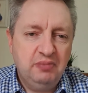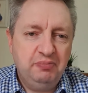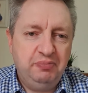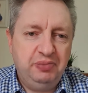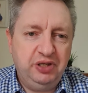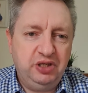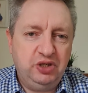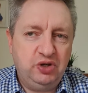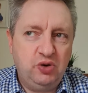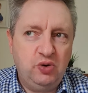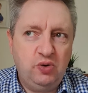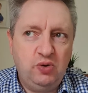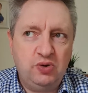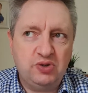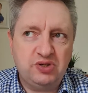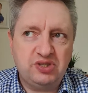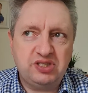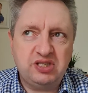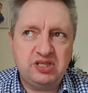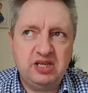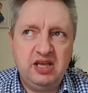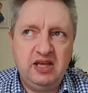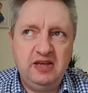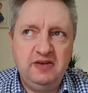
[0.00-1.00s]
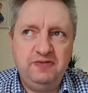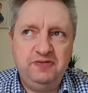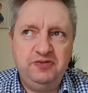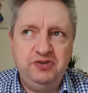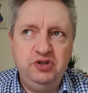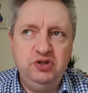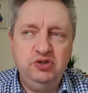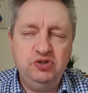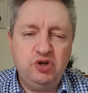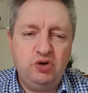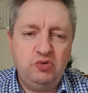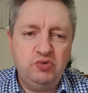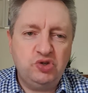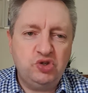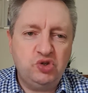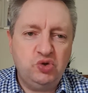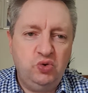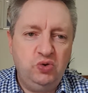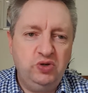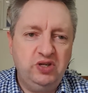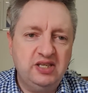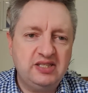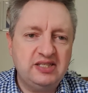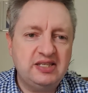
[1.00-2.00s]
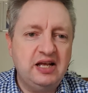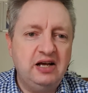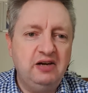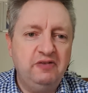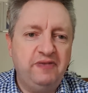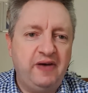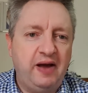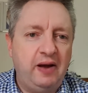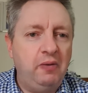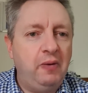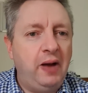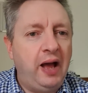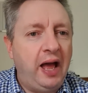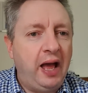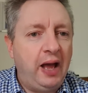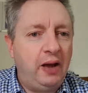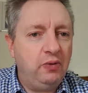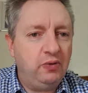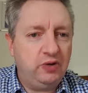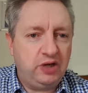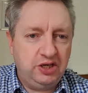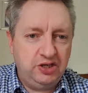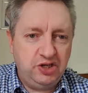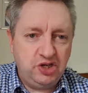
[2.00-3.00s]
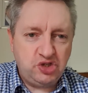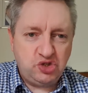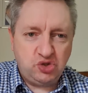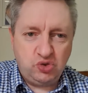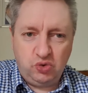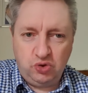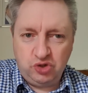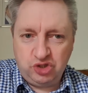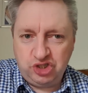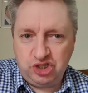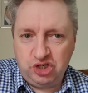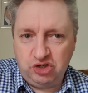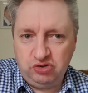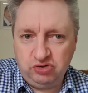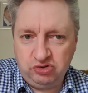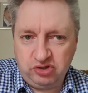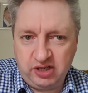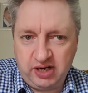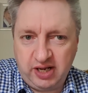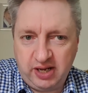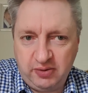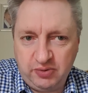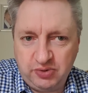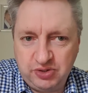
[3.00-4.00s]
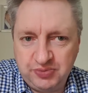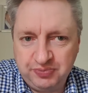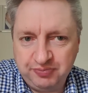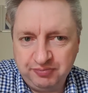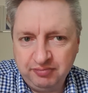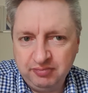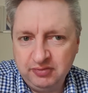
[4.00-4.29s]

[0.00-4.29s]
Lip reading: Because if you don't sort yourself out, how can you sort children out?